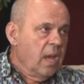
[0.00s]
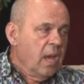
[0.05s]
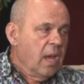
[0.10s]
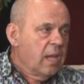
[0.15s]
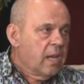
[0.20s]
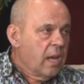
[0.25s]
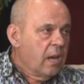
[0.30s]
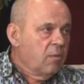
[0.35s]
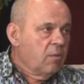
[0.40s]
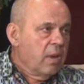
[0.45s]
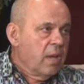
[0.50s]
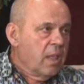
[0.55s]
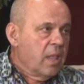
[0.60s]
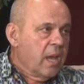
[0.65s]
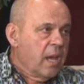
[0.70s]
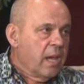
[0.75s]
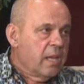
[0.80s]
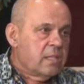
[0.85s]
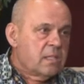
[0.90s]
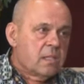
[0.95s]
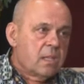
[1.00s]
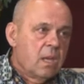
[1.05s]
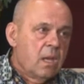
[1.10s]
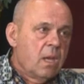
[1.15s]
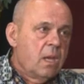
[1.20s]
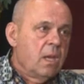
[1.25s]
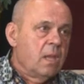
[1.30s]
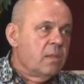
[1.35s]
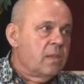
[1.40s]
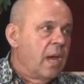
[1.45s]
And I realized
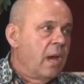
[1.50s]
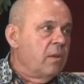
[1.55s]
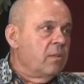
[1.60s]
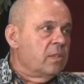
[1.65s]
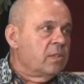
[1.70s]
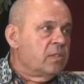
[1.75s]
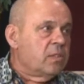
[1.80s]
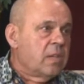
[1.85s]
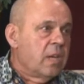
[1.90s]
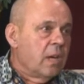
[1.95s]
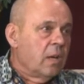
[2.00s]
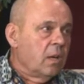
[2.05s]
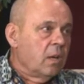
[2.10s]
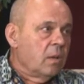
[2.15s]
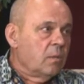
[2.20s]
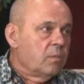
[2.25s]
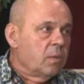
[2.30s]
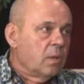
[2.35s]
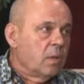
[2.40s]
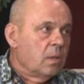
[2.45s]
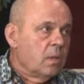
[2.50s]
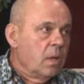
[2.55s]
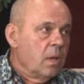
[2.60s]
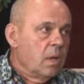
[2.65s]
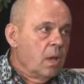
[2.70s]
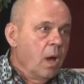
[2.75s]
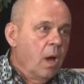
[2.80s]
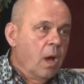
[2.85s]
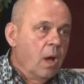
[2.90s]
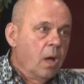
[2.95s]
that was terrible.
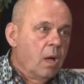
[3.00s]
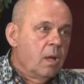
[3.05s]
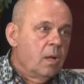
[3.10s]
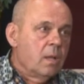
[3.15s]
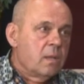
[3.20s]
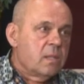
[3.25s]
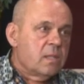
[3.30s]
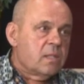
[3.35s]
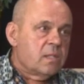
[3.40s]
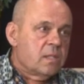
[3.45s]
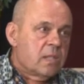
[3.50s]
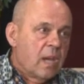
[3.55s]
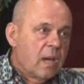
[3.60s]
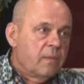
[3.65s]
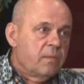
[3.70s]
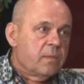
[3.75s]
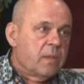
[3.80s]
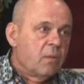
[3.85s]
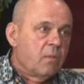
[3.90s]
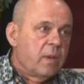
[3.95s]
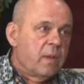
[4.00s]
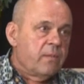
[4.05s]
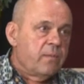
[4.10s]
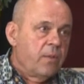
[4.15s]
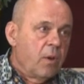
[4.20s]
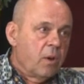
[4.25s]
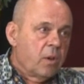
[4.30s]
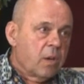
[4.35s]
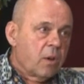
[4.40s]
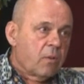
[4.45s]
All the stuff that we
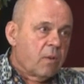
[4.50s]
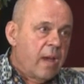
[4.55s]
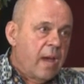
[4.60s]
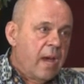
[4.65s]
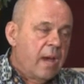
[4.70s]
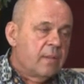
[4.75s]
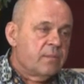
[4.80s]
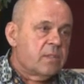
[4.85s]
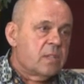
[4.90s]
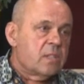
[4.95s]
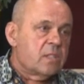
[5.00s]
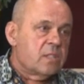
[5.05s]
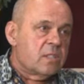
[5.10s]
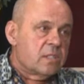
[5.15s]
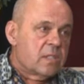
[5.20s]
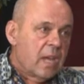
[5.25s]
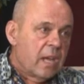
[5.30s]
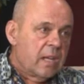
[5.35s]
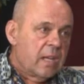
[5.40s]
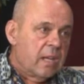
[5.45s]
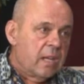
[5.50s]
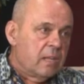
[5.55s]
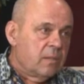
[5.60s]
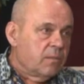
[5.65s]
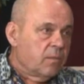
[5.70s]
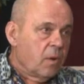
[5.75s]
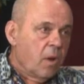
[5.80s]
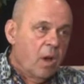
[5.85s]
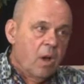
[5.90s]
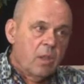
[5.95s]
photographed and studied
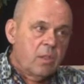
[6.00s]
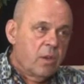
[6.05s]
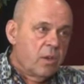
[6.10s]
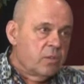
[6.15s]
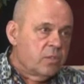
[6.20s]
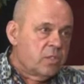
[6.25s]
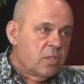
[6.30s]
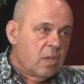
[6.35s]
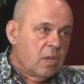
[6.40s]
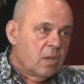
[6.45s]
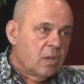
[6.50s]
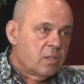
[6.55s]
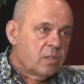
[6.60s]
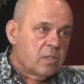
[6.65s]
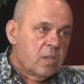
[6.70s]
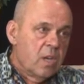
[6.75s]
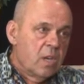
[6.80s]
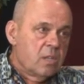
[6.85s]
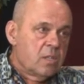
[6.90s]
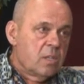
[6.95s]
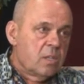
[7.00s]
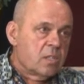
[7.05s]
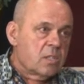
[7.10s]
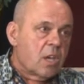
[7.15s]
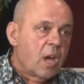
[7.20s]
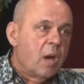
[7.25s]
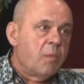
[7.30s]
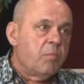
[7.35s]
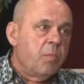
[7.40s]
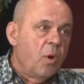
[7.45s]
for all those years just
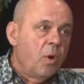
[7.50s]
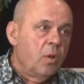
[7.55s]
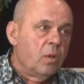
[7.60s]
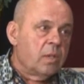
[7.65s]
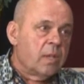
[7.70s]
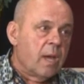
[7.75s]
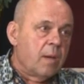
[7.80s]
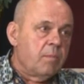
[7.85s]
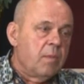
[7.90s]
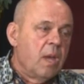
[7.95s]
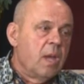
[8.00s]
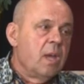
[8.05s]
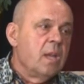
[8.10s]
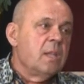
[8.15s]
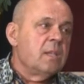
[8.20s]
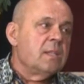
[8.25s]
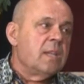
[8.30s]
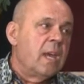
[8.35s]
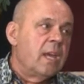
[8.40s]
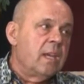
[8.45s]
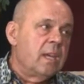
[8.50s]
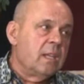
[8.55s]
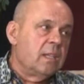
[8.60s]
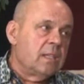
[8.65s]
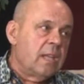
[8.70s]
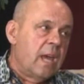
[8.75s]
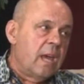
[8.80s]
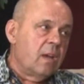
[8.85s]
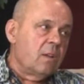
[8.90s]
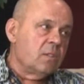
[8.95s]
got pulled up, taken
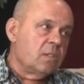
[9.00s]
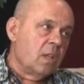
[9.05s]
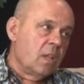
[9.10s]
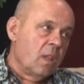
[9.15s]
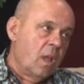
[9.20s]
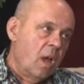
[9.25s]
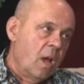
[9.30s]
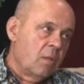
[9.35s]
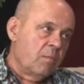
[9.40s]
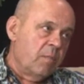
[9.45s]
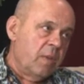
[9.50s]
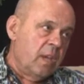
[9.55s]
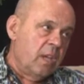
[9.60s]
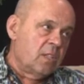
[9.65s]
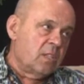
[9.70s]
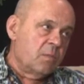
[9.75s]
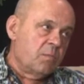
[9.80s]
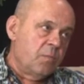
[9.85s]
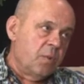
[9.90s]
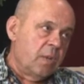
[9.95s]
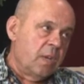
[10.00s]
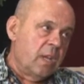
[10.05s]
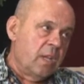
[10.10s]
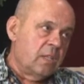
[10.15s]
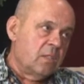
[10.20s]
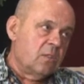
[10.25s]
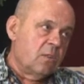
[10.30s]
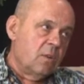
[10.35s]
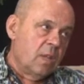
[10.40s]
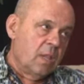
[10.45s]
down to Long Beach, and put
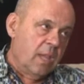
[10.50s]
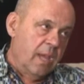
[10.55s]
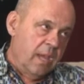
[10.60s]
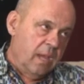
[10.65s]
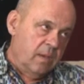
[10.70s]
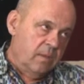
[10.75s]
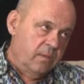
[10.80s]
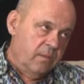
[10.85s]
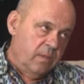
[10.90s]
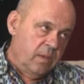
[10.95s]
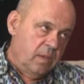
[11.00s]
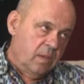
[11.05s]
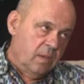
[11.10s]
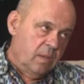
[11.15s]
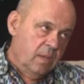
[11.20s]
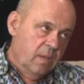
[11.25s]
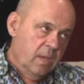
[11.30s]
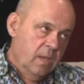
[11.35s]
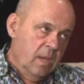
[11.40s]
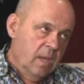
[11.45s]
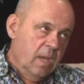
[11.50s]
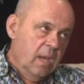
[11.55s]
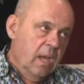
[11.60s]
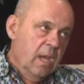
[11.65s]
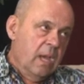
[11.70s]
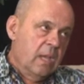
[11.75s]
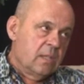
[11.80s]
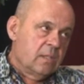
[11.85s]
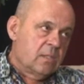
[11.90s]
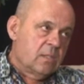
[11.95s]
into a landfill. Mm.
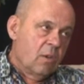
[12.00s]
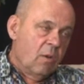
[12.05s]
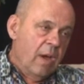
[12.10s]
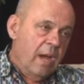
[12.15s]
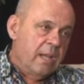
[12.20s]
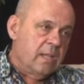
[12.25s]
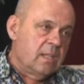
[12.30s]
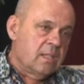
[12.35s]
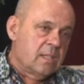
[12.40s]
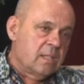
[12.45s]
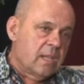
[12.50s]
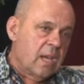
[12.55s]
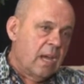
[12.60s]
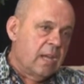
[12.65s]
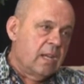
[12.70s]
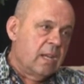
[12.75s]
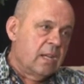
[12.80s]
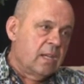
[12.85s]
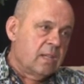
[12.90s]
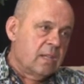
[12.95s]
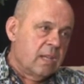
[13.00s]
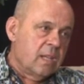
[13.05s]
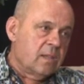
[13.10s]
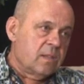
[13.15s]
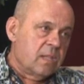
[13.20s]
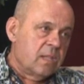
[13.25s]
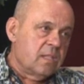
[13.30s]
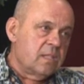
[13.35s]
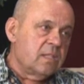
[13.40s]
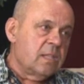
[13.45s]
And so I decided that
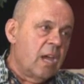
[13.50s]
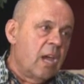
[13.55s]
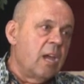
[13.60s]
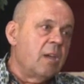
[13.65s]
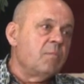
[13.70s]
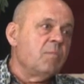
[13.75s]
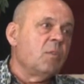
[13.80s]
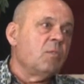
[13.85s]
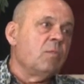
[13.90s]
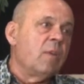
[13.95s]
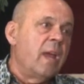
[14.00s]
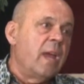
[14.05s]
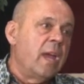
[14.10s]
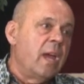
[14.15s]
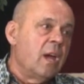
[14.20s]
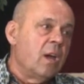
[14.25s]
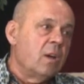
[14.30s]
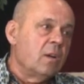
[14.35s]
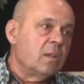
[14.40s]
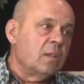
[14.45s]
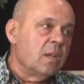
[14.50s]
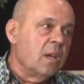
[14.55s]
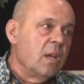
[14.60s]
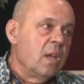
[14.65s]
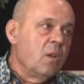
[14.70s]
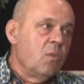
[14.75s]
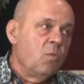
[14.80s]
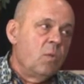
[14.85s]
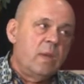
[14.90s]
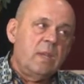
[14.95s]
oh this time around,
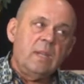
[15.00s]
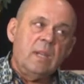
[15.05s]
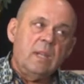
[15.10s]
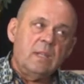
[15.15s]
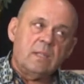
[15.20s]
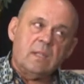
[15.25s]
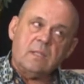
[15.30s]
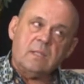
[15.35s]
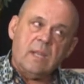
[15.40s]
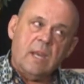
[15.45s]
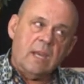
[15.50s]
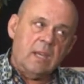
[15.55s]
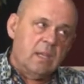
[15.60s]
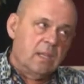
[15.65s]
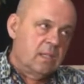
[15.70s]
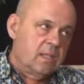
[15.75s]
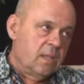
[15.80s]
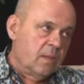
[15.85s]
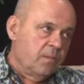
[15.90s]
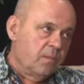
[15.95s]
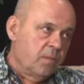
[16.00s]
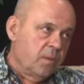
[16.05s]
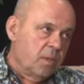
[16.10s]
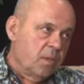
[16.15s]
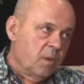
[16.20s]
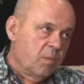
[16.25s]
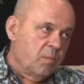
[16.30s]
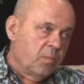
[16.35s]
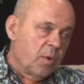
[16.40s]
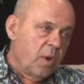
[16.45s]
we need to take a
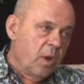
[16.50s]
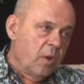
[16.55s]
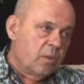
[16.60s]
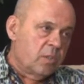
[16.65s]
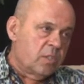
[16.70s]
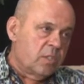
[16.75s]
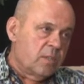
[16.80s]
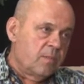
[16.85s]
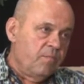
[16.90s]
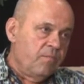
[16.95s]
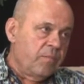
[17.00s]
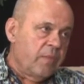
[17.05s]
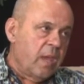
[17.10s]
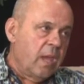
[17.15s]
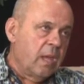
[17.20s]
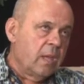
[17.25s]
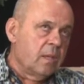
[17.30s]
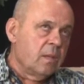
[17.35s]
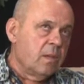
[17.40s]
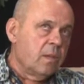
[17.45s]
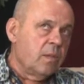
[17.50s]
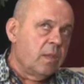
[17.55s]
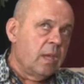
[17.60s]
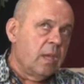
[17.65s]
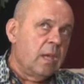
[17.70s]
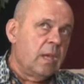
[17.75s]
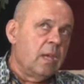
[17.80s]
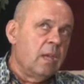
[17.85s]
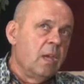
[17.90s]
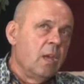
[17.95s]
different approach. And
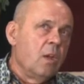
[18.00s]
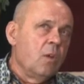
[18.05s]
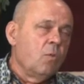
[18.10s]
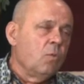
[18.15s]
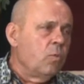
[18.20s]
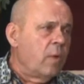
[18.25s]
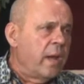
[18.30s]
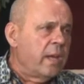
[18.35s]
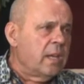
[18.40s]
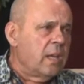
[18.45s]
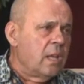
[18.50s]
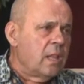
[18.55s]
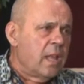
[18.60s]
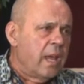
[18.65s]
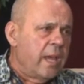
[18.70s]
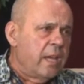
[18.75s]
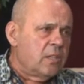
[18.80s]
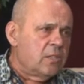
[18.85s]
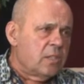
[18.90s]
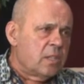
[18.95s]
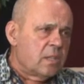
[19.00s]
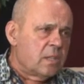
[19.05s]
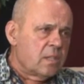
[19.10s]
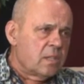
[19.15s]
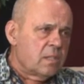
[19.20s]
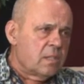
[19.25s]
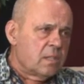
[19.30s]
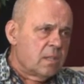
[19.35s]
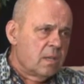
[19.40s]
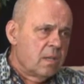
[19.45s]
the
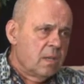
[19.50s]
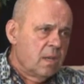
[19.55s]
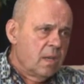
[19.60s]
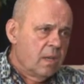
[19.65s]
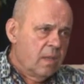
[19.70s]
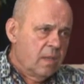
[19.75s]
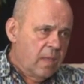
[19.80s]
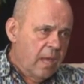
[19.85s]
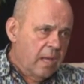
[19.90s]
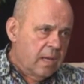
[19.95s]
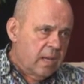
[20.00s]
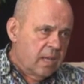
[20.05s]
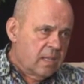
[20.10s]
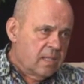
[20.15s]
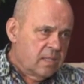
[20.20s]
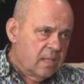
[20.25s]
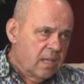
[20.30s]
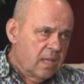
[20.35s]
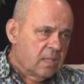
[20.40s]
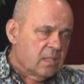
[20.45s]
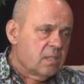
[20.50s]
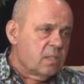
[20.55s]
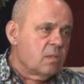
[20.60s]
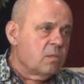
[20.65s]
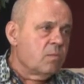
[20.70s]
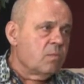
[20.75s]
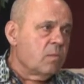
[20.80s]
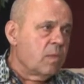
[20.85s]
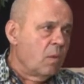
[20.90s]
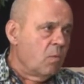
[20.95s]
regulations that exist
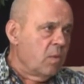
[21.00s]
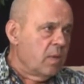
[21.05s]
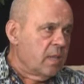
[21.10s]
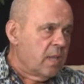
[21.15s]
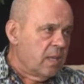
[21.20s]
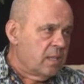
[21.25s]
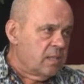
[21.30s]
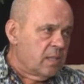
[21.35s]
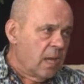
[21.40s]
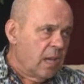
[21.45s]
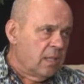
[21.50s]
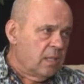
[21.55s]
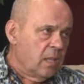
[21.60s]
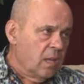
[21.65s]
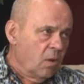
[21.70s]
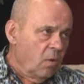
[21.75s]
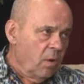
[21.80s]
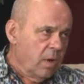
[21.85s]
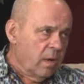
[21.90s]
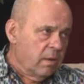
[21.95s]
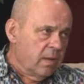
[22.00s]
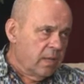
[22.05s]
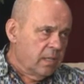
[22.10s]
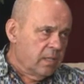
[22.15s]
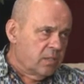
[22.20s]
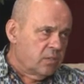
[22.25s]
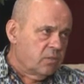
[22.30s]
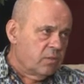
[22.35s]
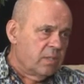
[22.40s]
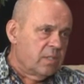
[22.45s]
but when they signed the oil
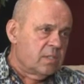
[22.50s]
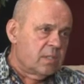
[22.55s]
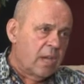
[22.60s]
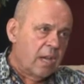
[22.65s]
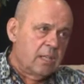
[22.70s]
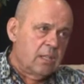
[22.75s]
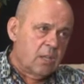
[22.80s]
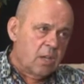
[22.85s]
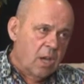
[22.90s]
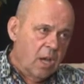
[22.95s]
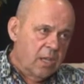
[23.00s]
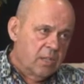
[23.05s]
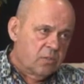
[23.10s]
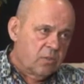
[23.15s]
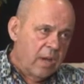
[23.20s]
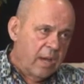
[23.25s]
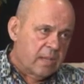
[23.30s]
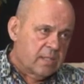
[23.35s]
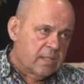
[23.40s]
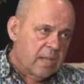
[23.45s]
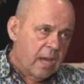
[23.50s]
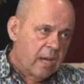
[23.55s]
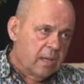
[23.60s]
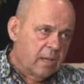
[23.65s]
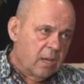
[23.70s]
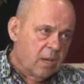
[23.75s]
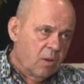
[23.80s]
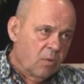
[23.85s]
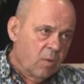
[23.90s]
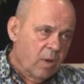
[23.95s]
industry, signed the contracts out
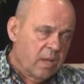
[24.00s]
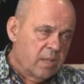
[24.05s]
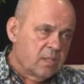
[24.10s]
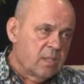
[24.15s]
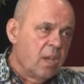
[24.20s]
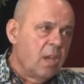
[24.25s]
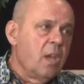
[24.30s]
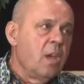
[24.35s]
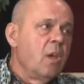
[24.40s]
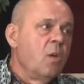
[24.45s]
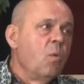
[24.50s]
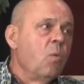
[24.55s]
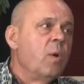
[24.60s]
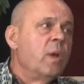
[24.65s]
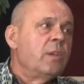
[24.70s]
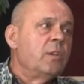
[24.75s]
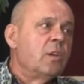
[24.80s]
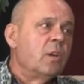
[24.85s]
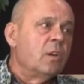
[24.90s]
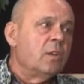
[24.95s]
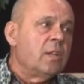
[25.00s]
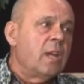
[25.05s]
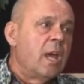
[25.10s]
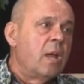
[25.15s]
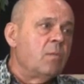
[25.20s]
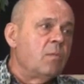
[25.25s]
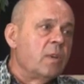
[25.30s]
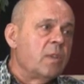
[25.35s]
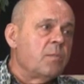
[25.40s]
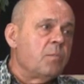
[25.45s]
here was when you're
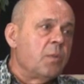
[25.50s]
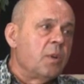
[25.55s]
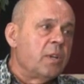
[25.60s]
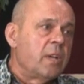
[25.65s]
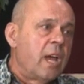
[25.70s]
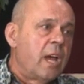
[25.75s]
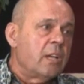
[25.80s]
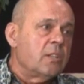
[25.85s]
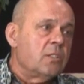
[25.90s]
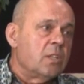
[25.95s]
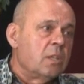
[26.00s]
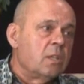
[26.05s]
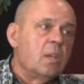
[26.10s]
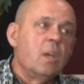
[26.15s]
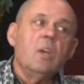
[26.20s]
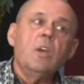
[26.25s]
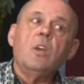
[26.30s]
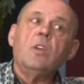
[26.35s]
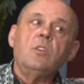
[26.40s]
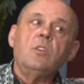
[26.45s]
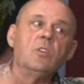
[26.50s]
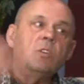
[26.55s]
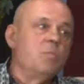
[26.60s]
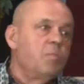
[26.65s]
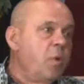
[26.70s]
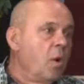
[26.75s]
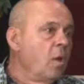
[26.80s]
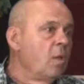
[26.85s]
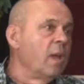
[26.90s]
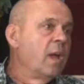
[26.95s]
done with production, you
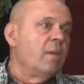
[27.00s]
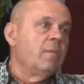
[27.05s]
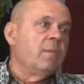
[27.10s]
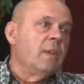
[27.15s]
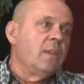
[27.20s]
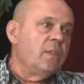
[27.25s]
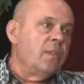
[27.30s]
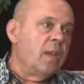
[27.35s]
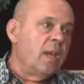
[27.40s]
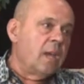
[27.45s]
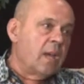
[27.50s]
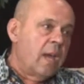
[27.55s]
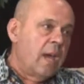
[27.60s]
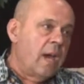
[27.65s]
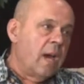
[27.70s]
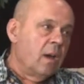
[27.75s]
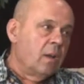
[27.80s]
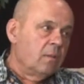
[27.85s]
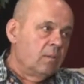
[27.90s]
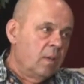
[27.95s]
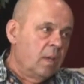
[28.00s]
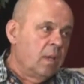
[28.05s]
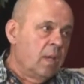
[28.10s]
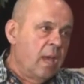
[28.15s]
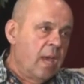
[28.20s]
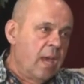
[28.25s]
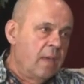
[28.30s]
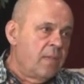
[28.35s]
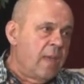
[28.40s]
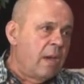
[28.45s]
pull everything out.
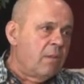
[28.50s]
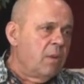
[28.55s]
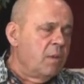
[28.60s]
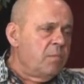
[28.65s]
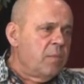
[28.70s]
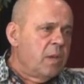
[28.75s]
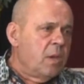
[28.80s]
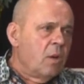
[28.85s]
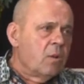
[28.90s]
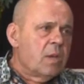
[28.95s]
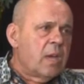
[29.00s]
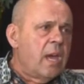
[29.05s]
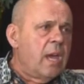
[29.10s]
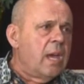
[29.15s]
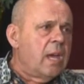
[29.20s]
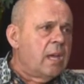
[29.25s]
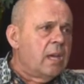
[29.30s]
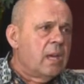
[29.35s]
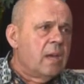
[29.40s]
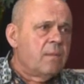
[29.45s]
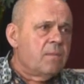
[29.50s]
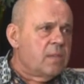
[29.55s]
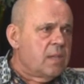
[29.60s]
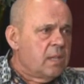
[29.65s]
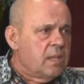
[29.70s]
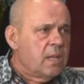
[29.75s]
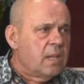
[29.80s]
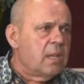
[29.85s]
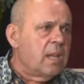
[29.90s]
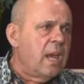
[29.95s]
And that would be okay if they
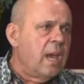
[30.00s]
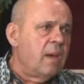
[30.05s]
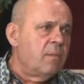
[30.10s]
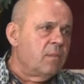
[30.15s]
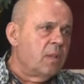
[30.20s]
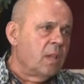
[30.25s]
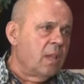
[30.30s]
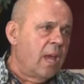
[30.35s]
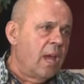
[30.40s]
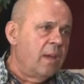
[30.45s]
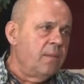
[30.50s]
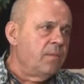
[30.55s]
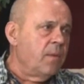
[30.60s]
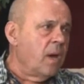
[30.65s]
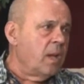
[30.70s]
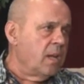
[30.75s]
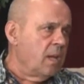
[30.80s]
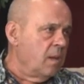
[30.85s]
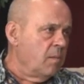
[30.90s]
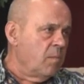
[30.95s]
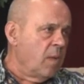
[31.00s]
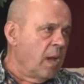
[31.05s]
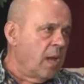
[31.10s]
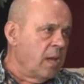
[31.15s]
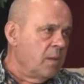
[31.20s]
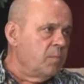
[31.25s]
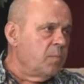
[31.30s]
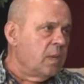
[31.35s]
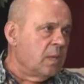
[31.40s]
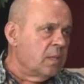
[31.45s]
didn't have the life on it, in my
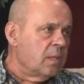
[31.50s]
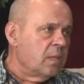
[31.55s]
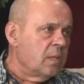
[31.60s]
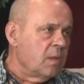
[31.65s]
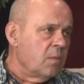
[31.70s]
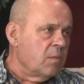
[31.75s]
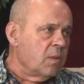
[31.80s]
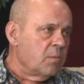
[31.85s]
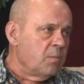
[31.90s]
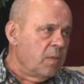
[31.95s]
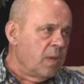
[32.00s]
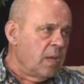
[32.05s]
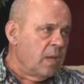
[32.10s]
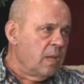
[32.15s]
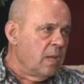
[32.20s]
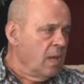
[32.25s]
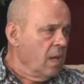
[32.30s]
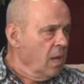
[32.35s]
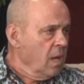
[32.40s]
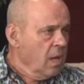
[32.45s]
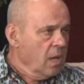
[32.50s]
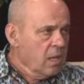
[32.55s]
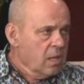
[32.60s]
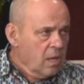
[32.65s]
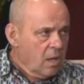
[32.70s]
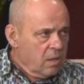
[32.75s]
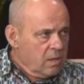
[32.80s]
opinion. It would be, you know.